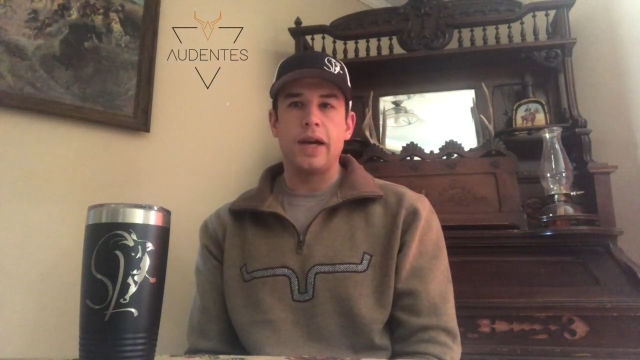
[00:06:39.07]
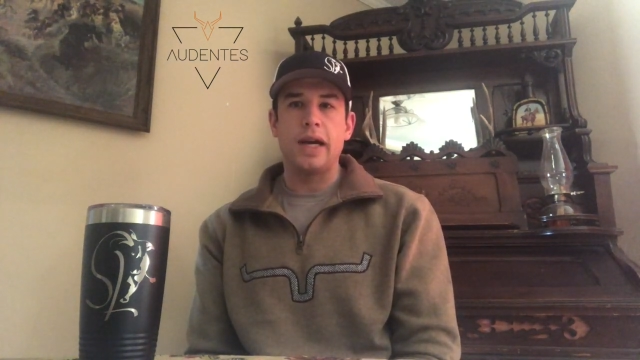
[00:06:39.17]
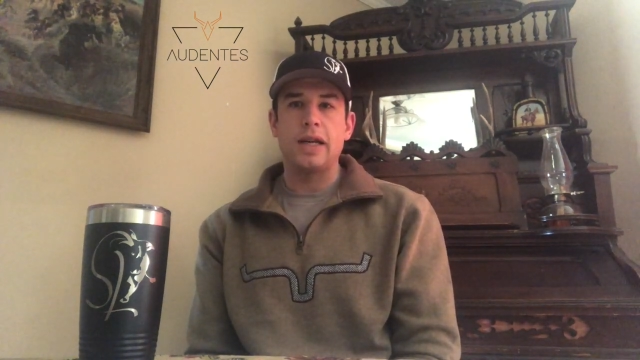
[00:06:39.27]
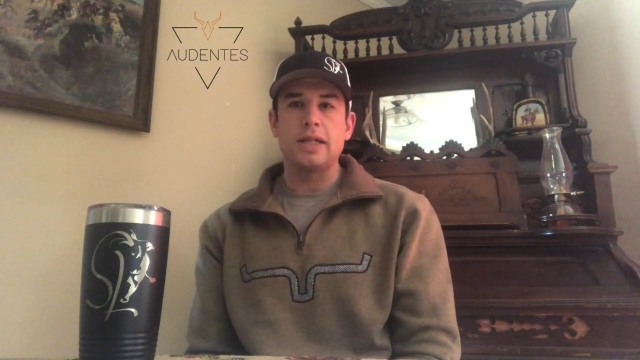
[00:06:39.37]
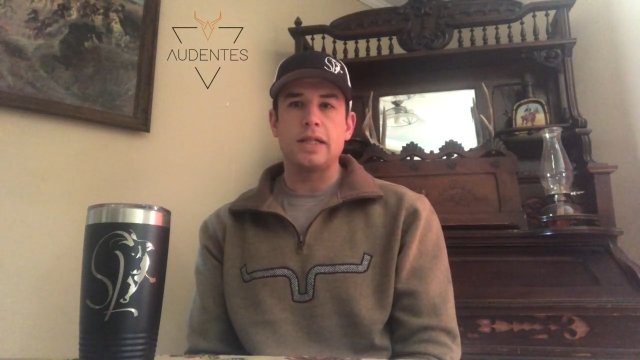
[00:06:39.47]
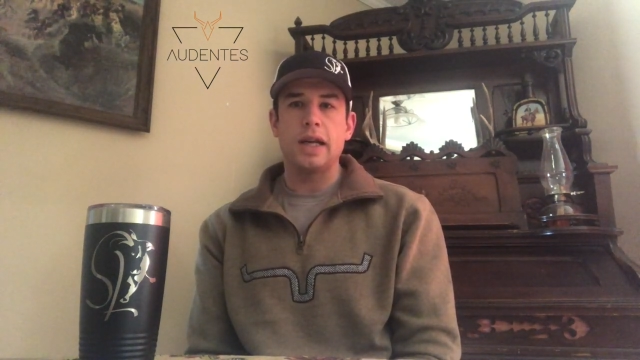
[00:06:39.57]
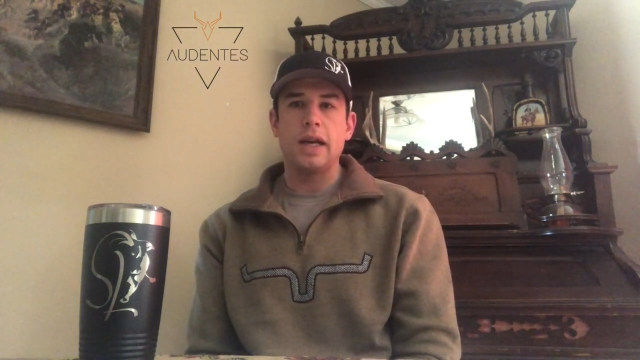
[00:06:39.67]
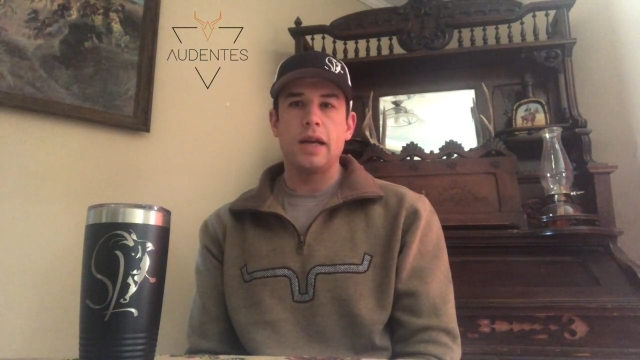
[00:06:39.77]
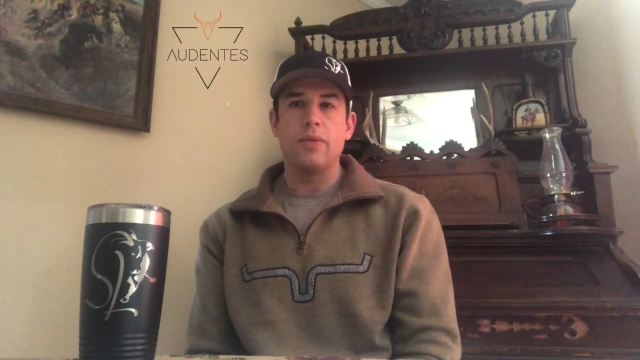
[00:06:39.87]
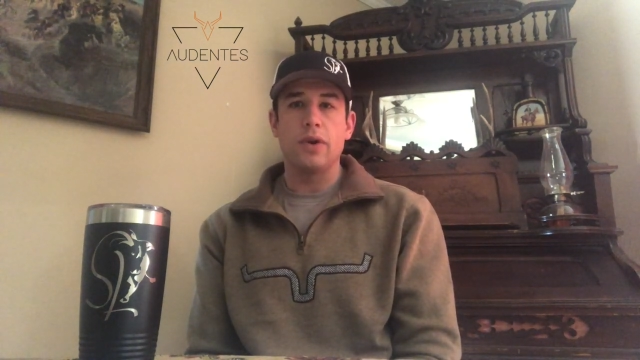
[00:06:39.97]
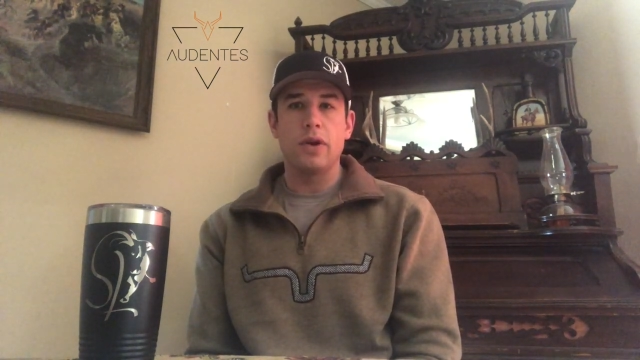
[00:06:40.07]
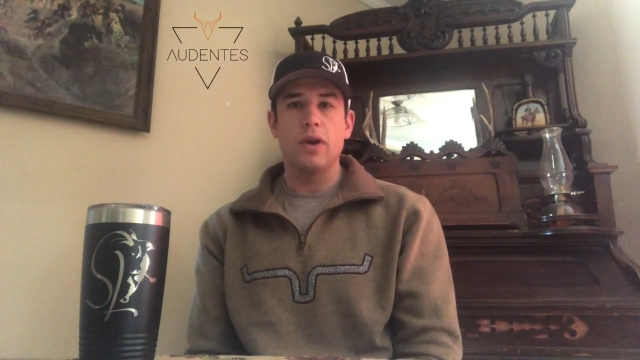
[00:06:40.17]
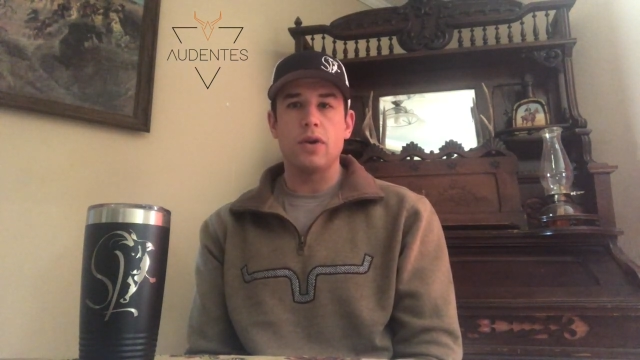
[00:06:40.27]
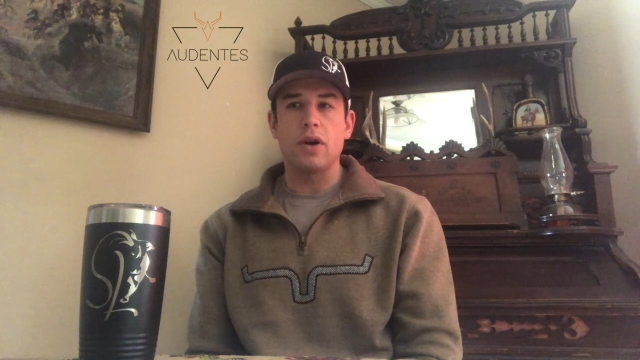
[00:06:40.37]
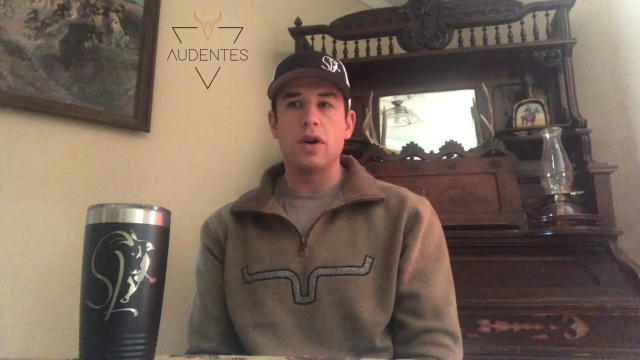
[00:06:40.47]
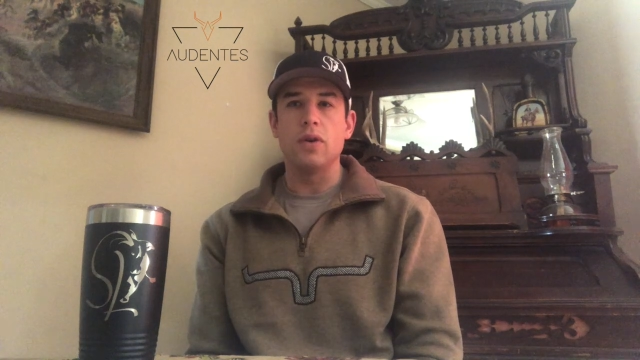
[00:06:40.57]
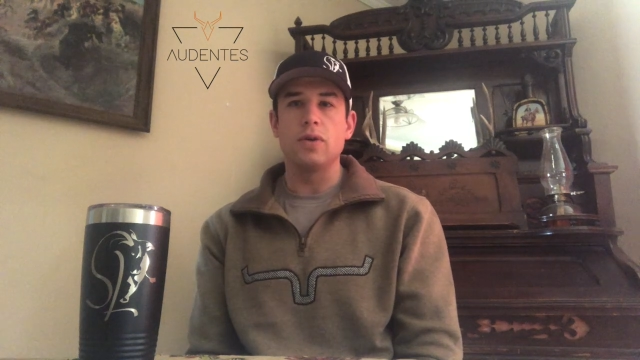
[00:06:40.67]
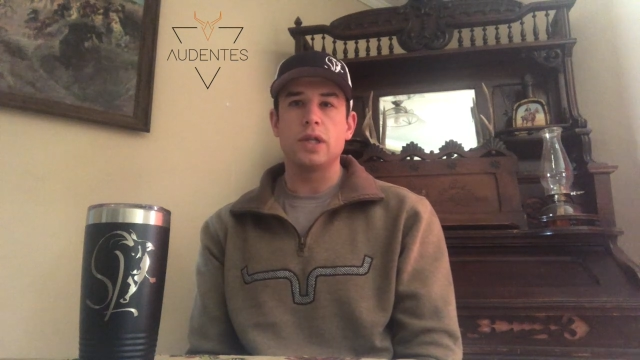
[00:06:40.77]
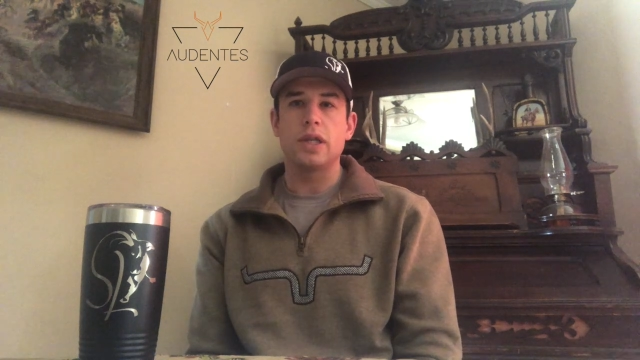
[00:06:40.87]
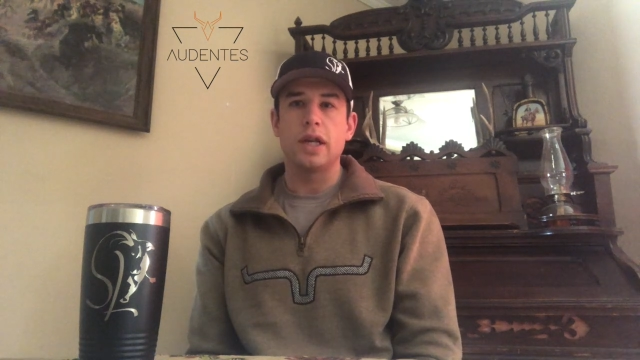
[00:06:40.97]
as a rodeo
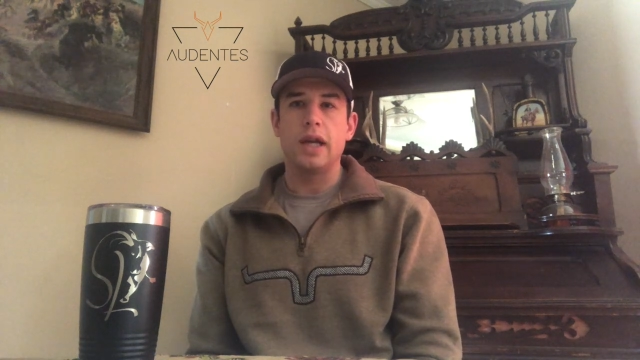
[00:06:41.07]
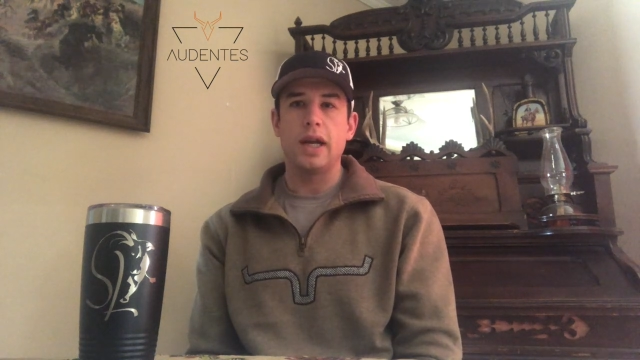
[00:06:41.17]
coach